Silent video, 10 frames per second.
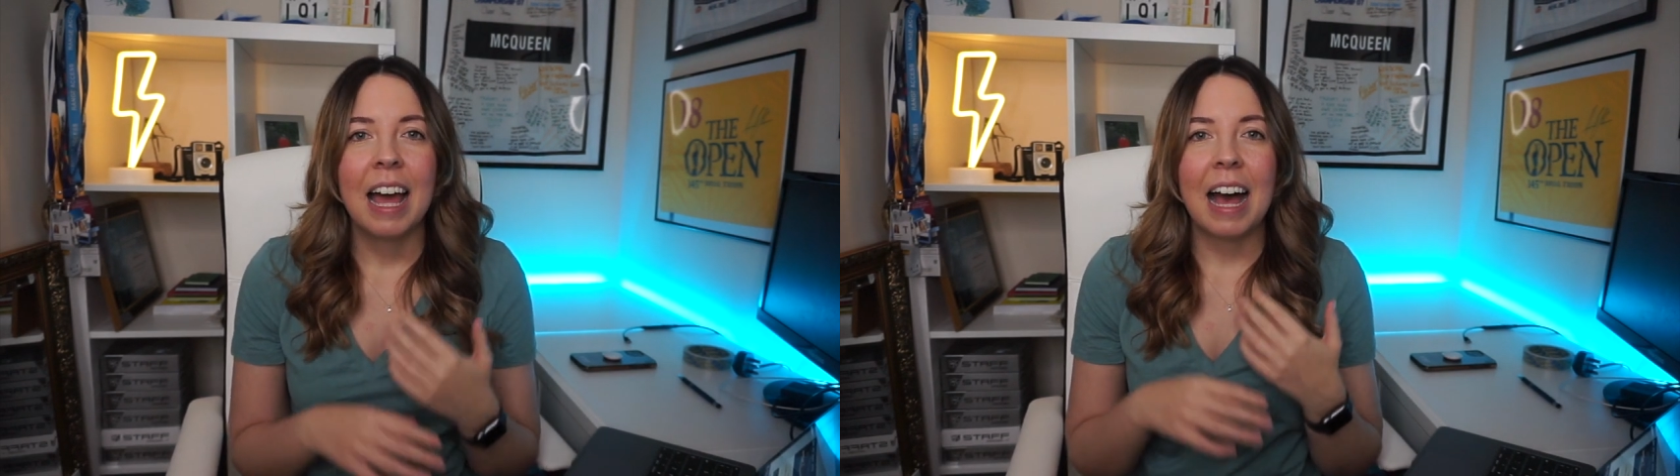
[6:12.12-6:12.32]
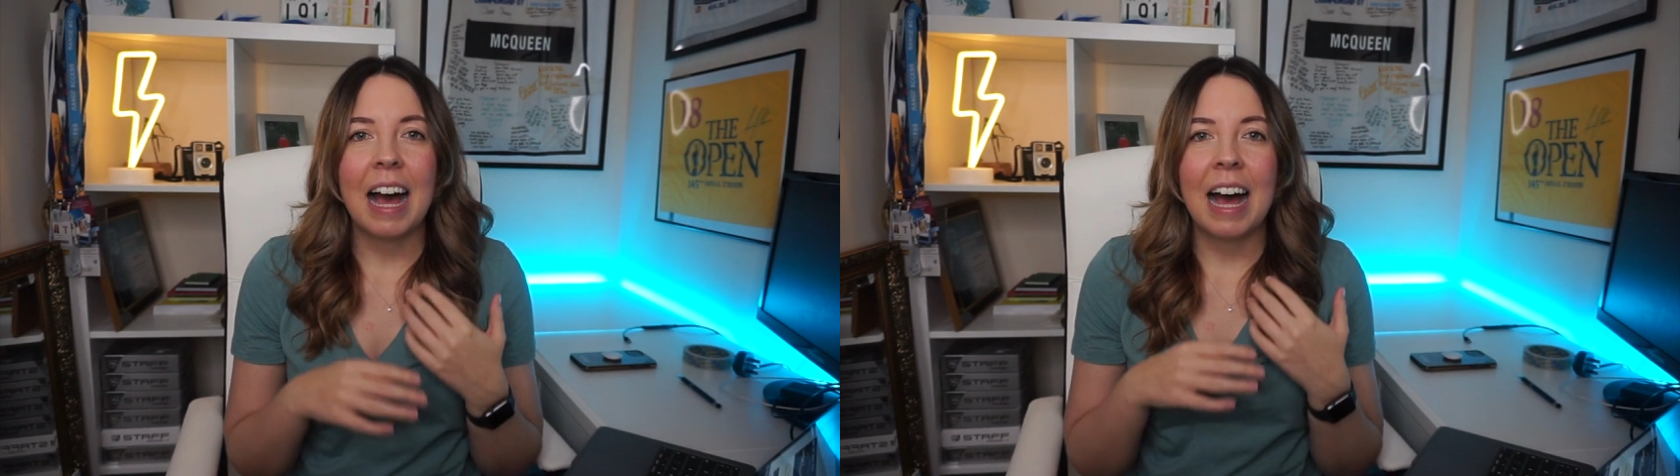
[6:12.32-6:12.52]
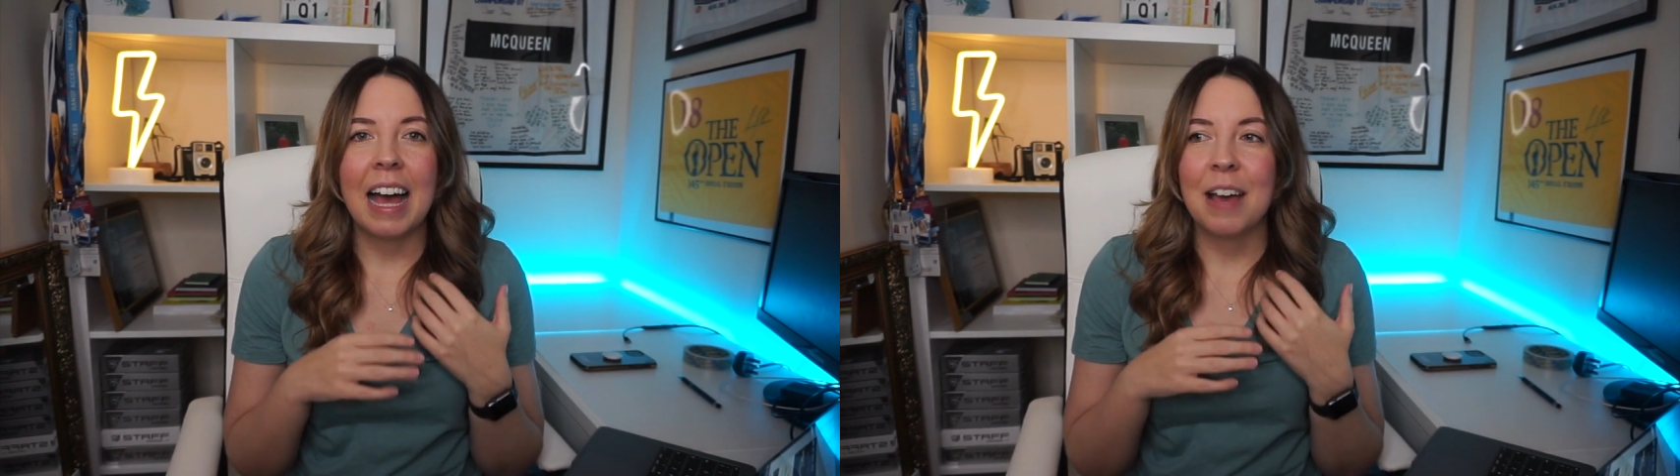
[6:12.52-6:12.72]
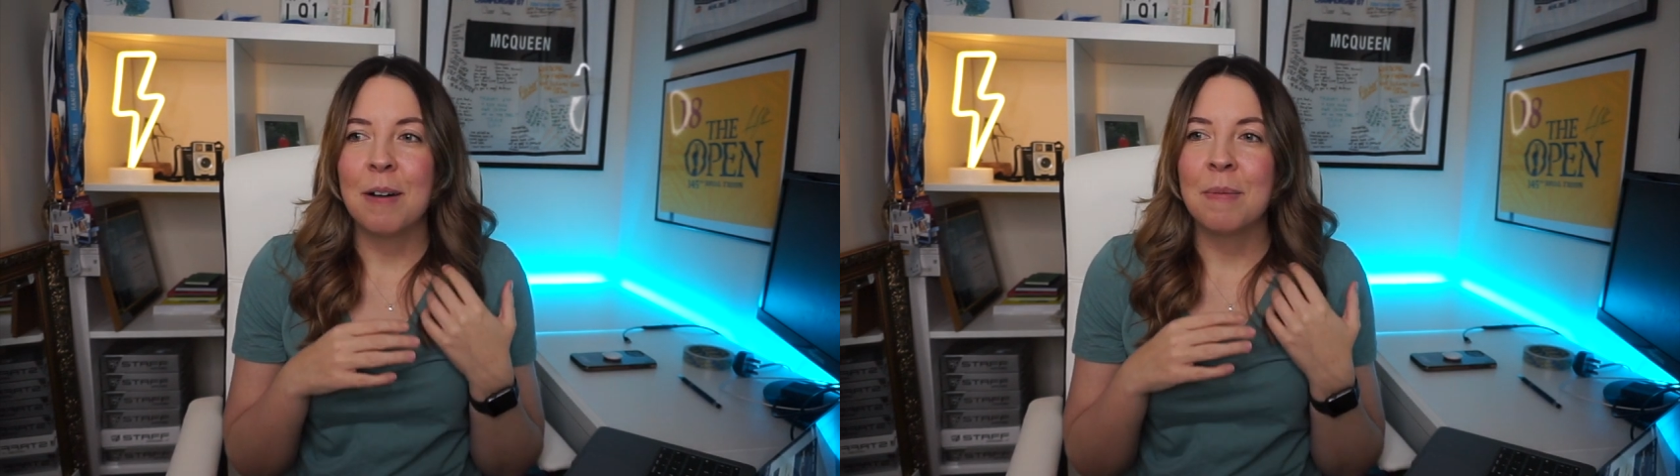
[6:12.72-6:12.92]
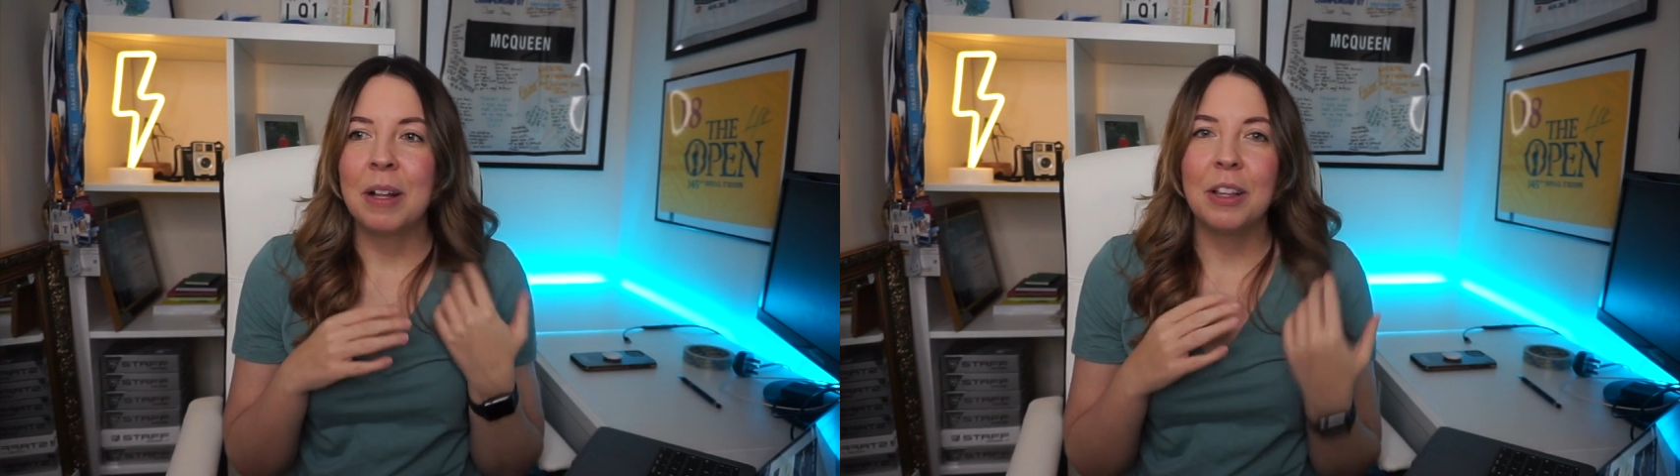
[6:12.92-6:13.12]
I
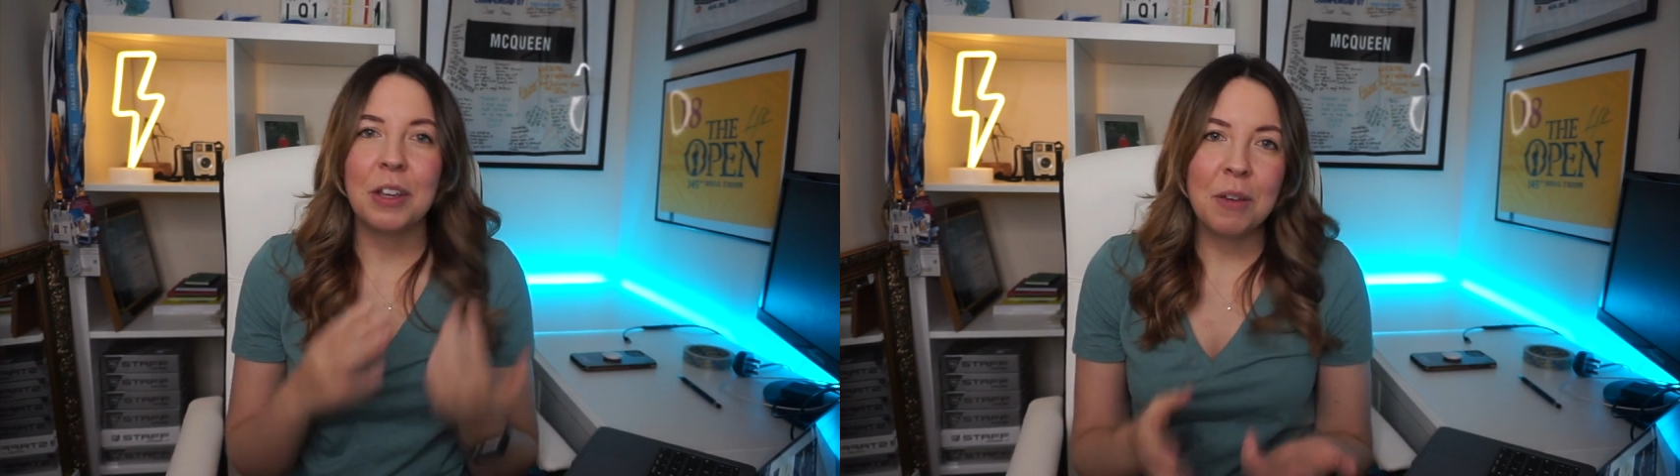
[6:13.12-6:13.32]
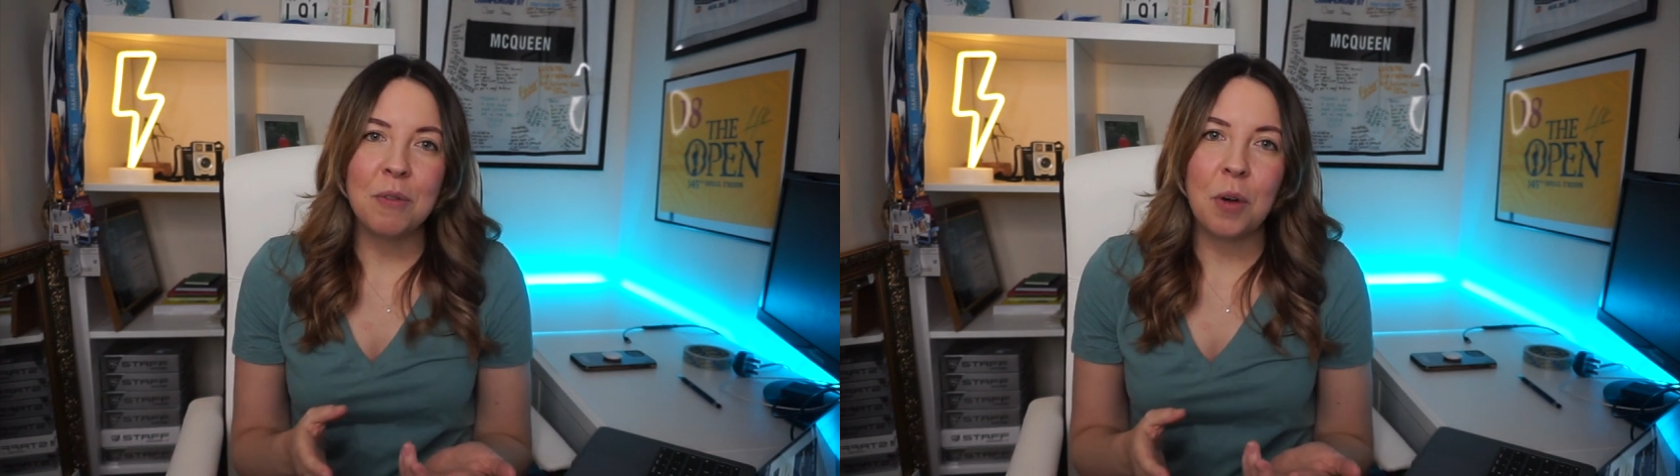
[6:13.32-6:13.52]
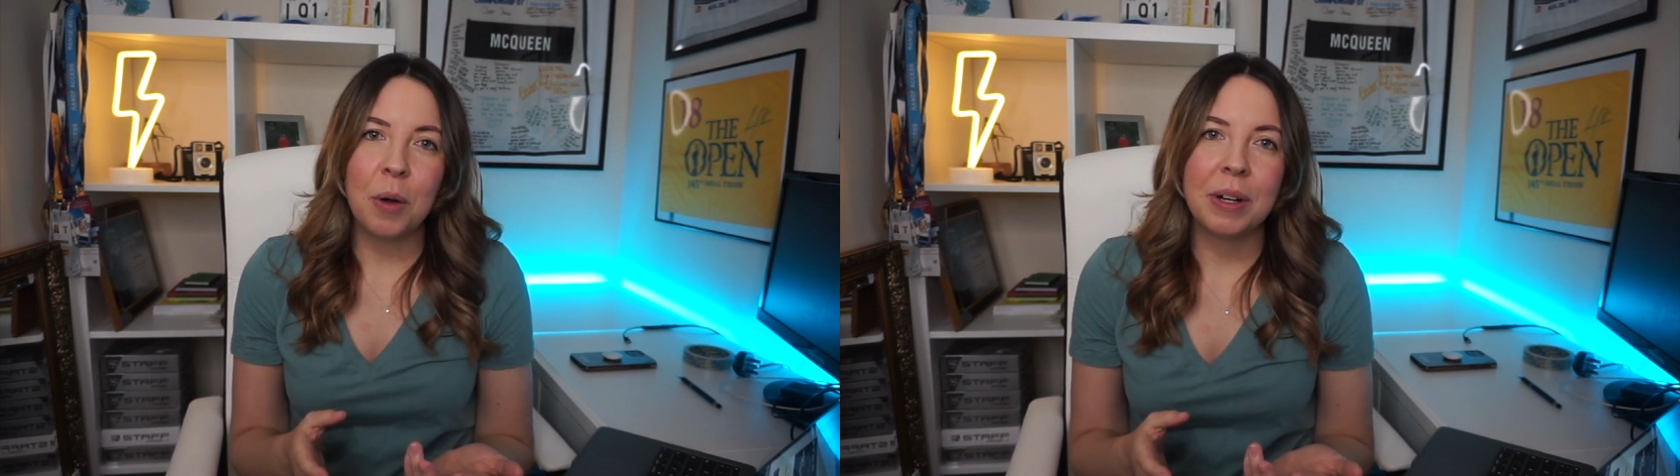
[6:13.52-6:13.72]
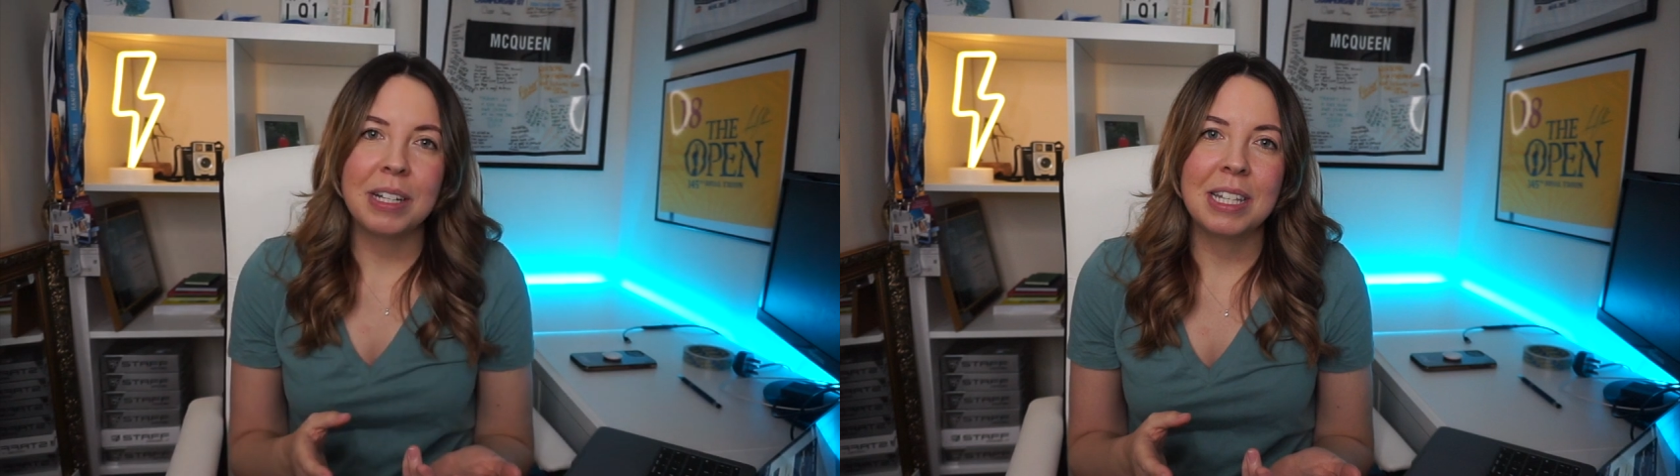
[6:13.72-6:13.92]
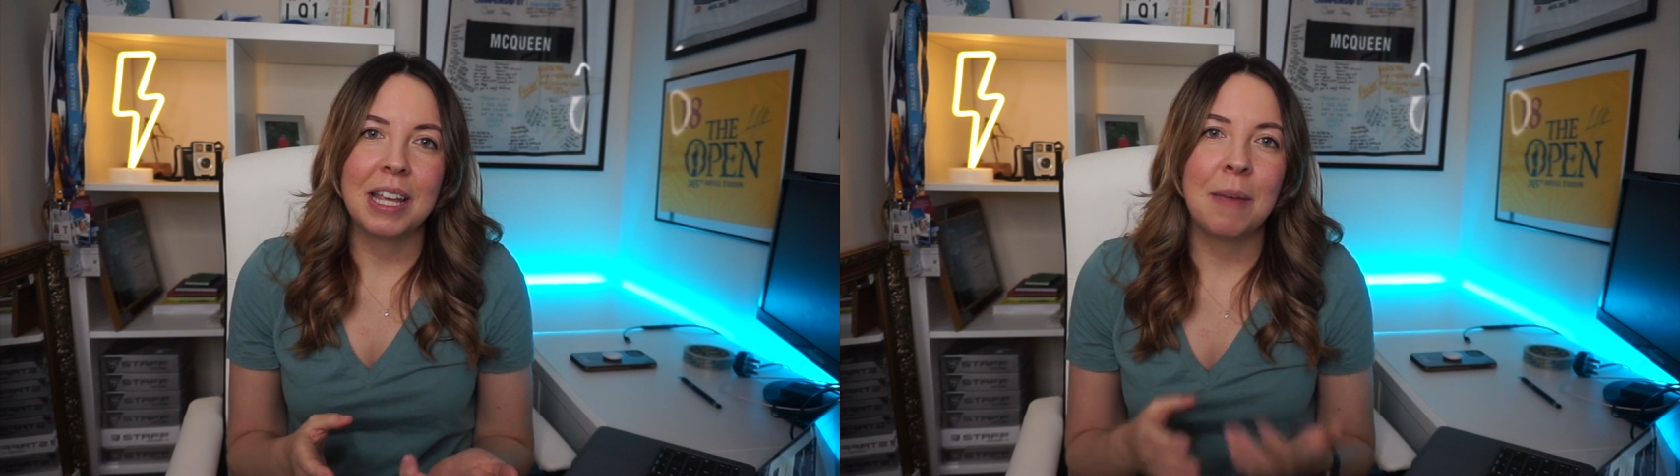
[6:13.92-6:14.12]
am looking
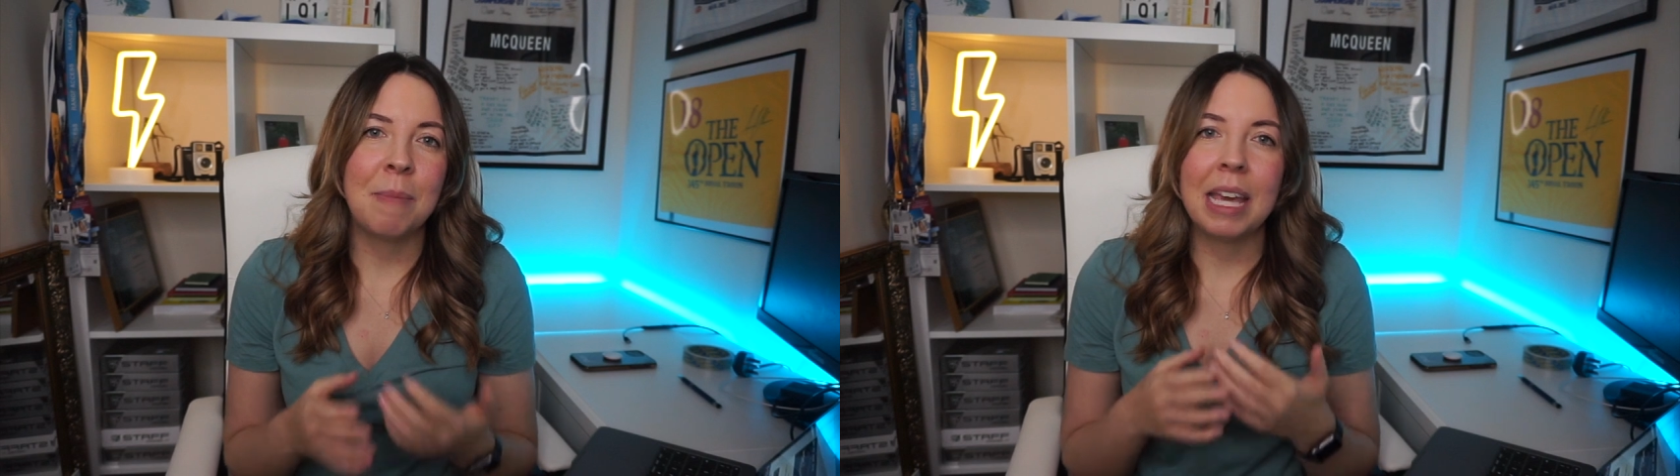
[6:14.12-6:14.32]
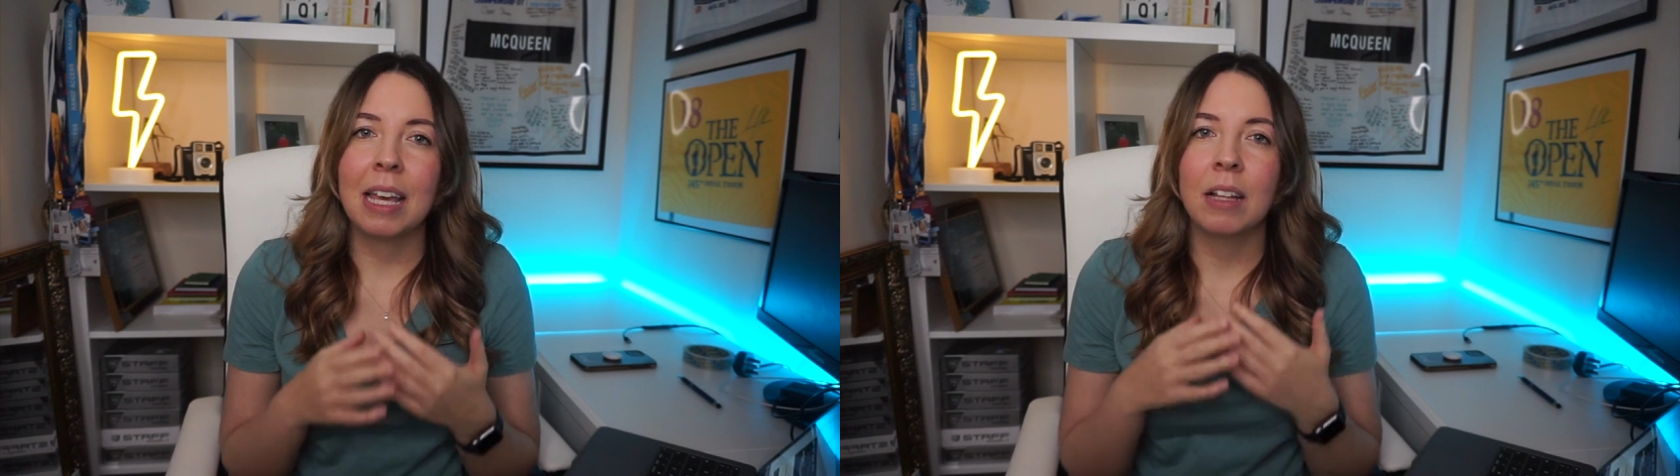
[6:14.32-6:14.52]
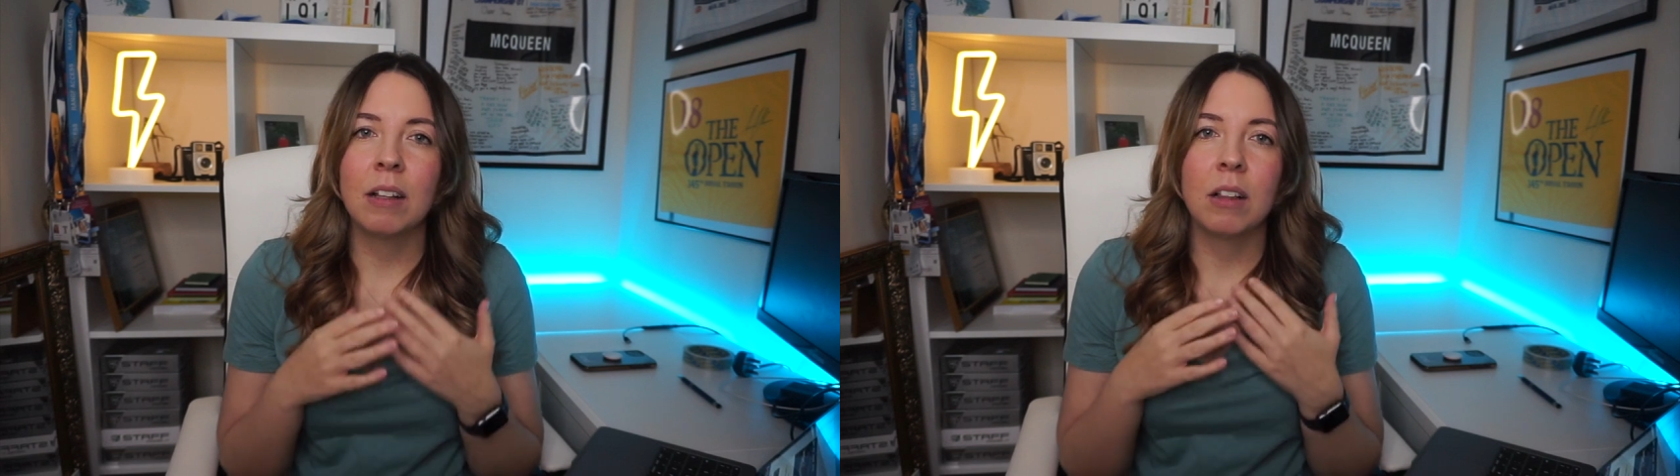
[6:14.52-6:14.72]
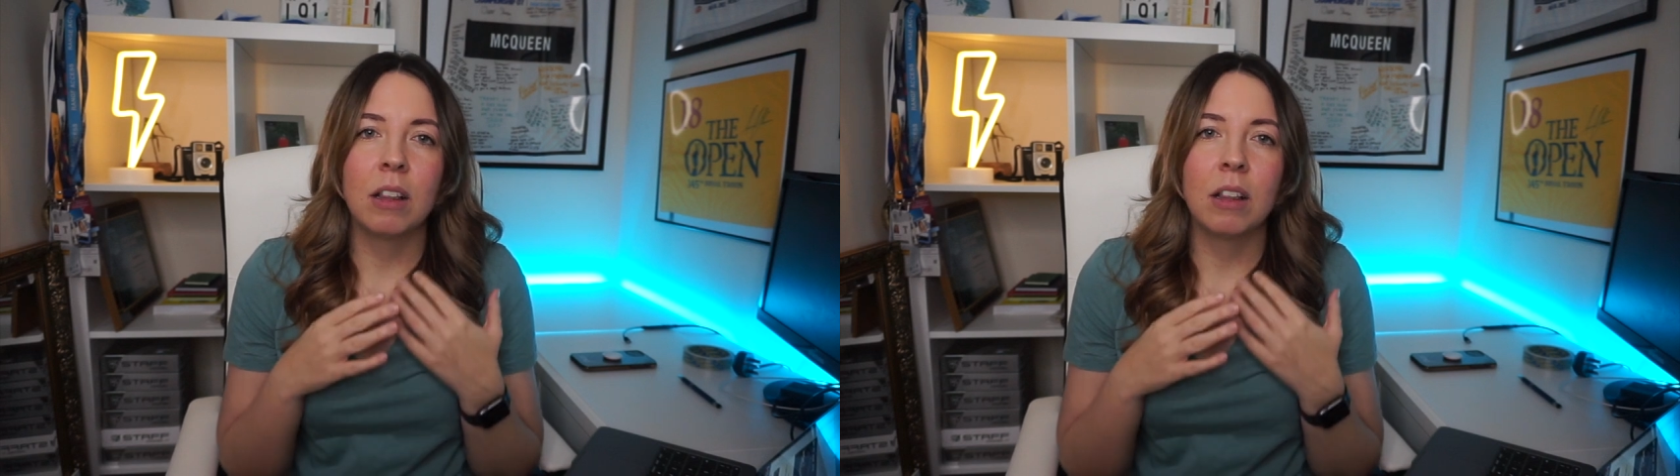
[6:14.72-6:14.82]
forward to making